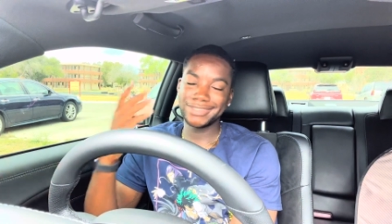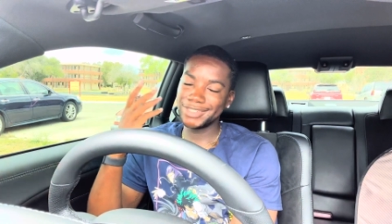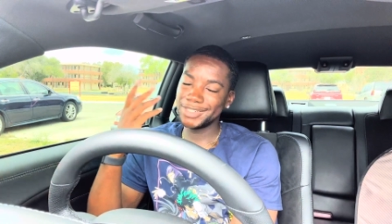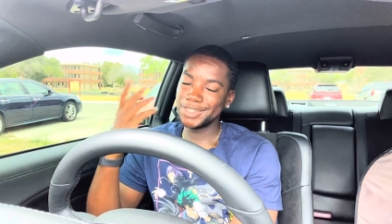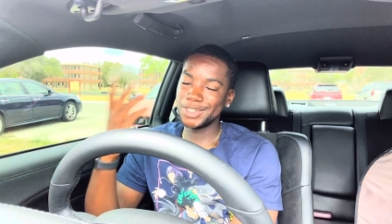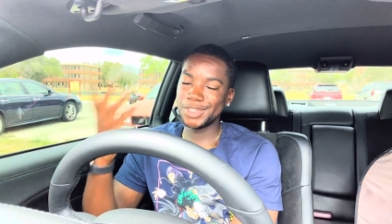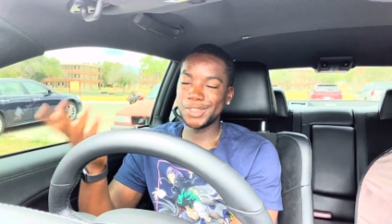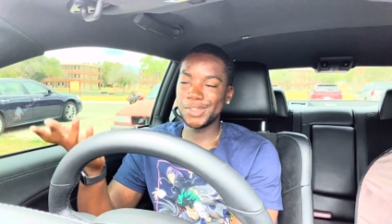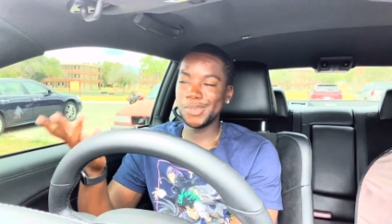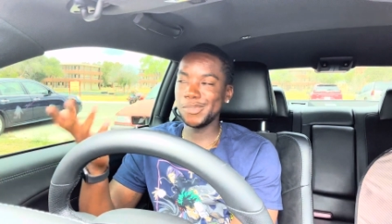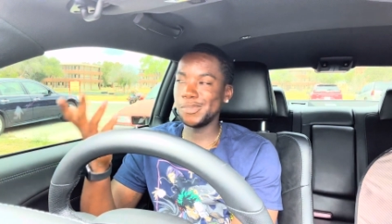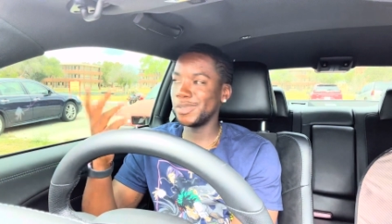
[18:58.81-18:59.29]

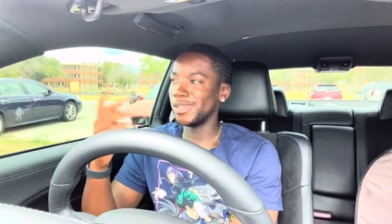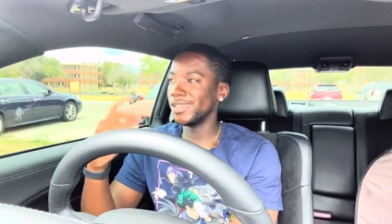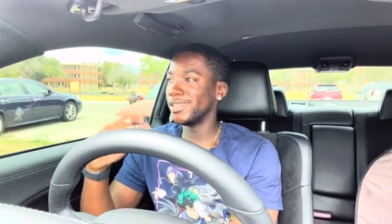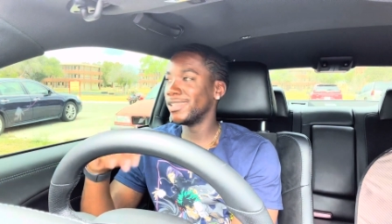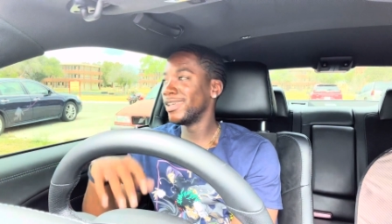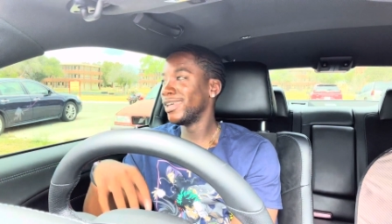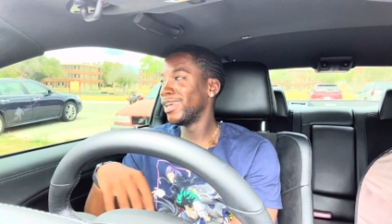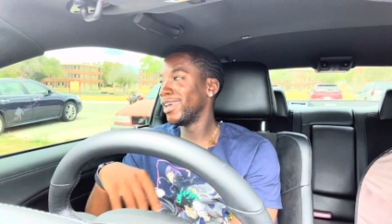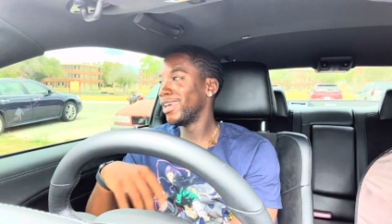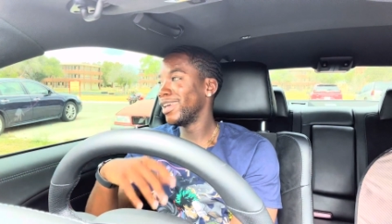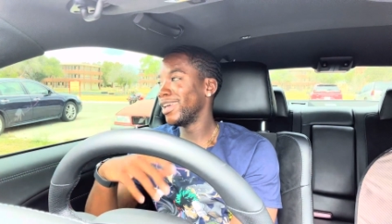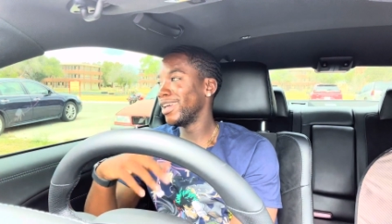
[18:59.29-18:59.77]
Stupid.
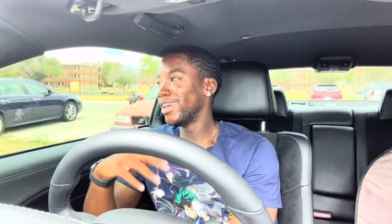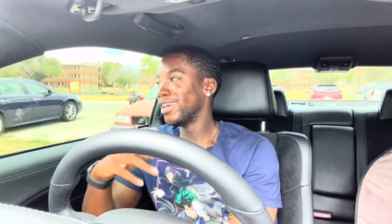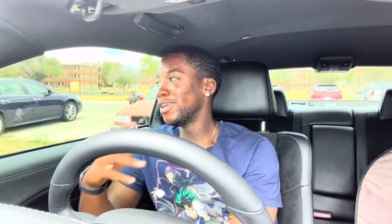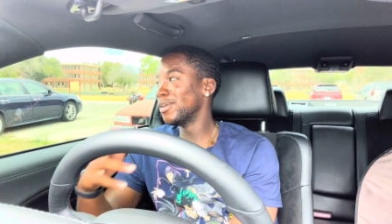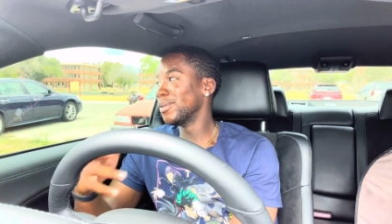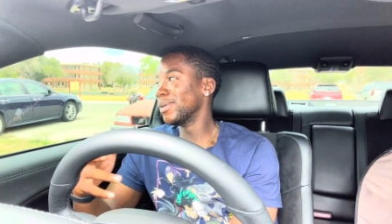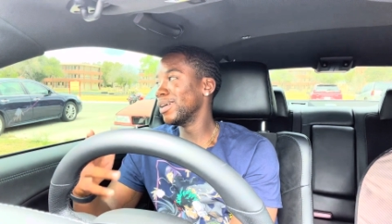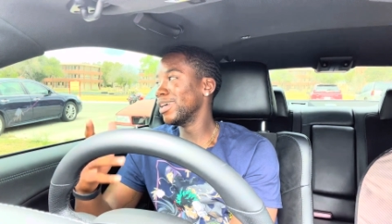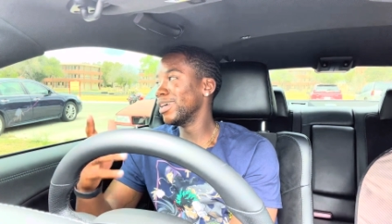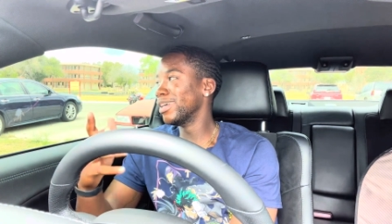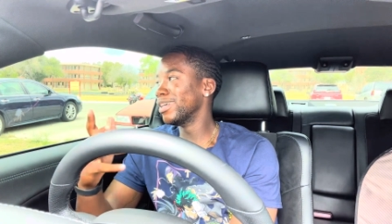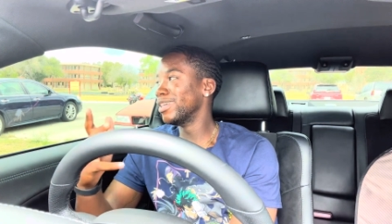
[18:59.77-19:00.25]

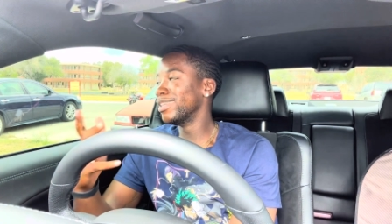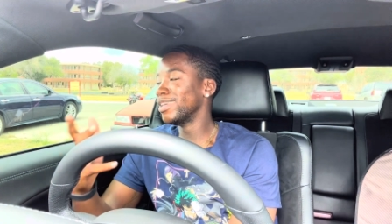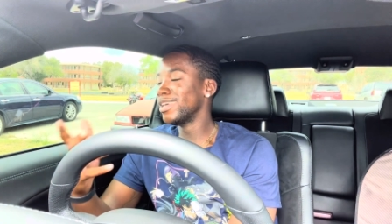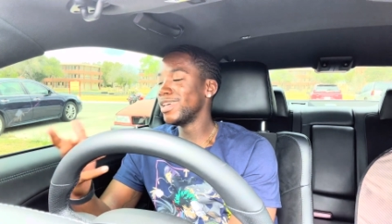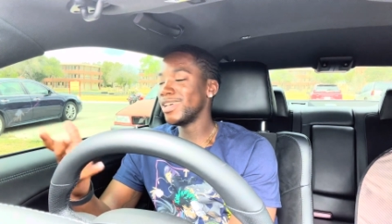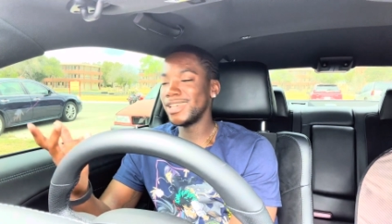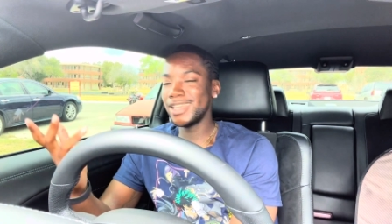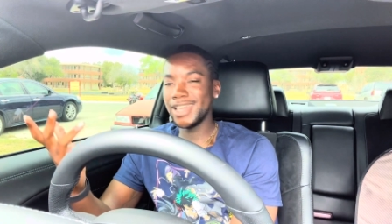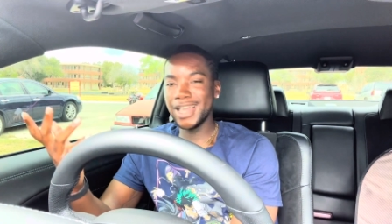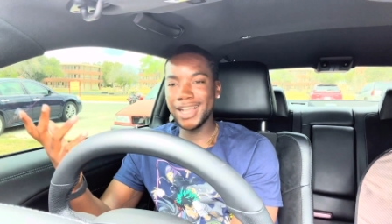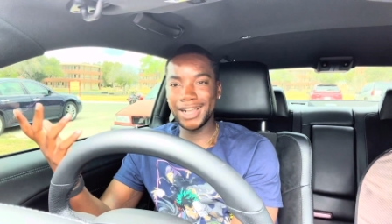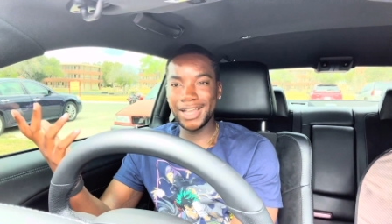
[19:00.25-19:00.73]
Anyway,
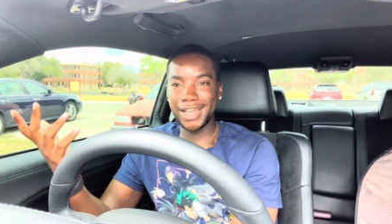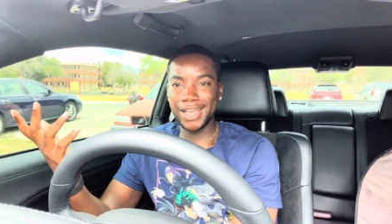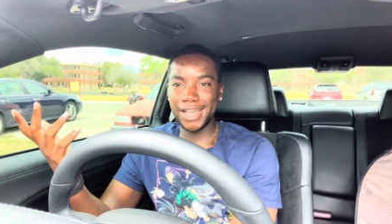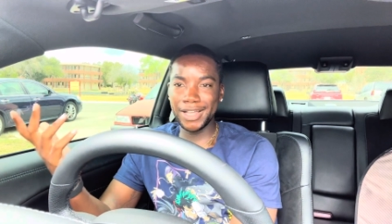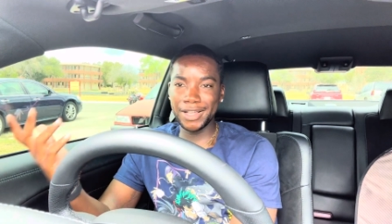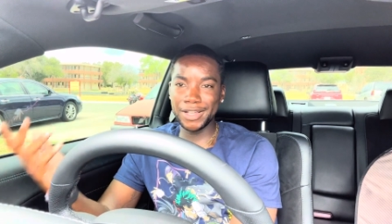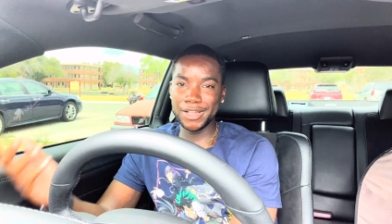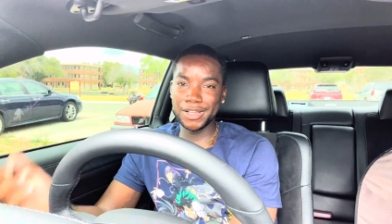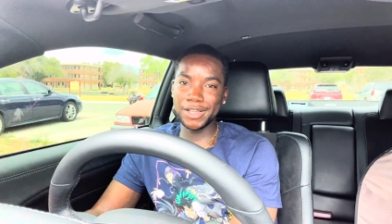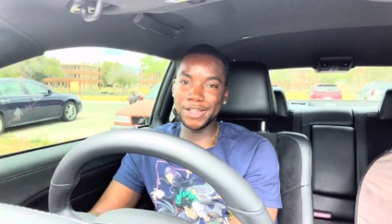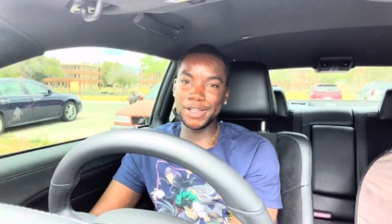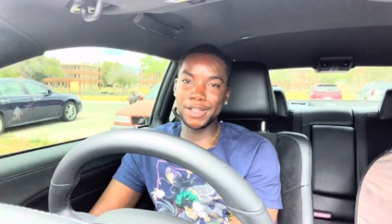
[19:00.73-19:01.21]
I
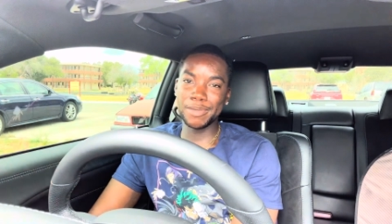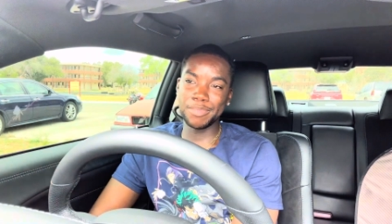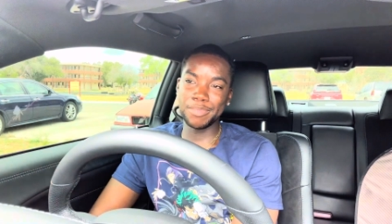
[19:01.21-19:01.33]
got uh,